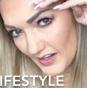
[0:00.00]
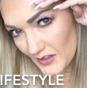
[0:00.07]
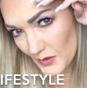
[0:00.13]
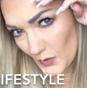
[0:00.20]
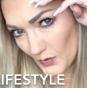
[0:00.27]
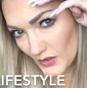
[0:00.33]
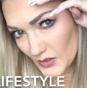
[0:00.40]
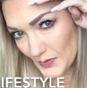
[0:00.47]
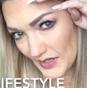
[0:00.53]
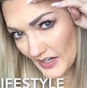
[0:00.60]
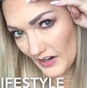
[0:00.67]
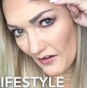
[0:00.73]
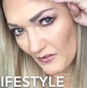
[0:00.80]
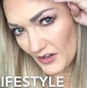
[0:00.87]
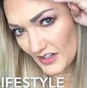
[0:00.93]
I don't wash my
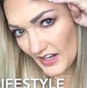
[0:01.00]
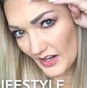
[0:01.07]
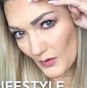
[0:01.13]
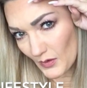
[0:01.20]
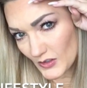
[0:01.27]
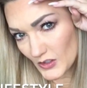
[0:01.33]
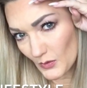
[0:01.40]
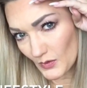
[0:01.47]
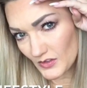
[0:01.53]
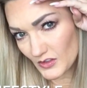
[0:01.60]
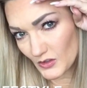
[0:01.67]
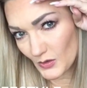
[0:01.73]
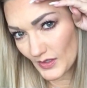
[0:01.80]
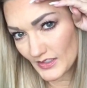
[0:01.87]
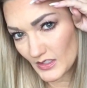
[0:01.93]
hair every day. I wash it once
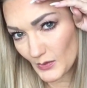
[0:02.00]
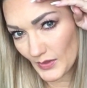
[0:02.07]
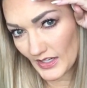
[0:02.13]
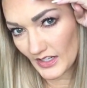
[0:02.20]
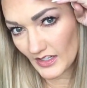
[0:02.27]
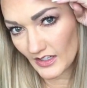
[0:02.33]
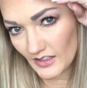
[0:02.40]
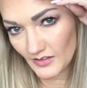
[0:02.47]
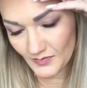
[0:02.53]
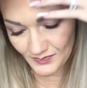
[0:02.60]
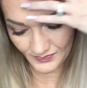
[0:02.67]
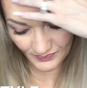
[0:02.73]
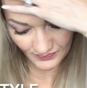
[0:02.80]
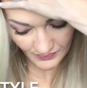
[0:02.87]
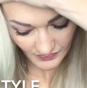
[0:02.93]
or twice a week.
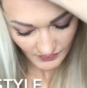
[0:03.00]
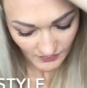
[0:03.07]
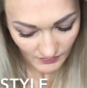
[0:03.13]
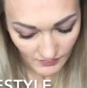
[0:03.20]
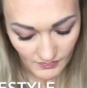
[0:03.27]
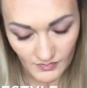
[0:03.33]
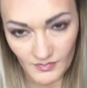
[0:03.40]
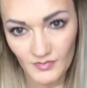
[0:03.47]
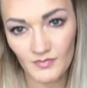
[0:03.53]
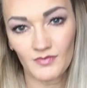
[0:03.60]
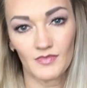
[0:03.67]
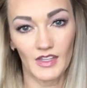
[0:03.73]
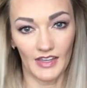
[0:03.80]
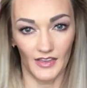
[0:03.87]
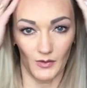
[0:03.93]

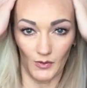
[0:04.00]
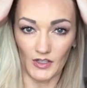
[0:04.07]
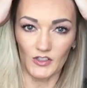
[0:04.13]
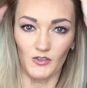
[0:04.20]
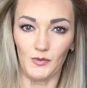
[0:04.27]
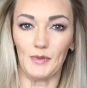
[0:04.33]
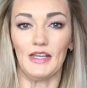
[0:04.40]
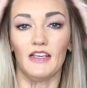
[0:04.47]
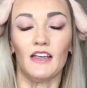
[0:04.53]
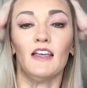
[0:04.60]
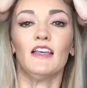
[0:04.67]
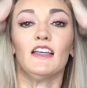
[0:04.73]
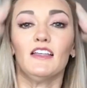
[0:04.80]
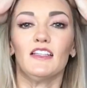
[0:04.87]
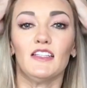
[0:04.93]
And that works for me.
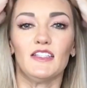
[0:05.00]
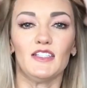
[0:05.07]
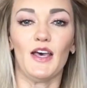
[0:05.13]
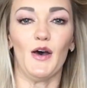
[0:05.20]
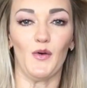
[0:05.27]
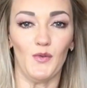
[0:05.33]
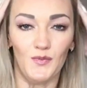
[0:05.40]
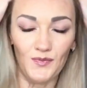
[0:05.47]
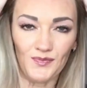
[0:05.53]
So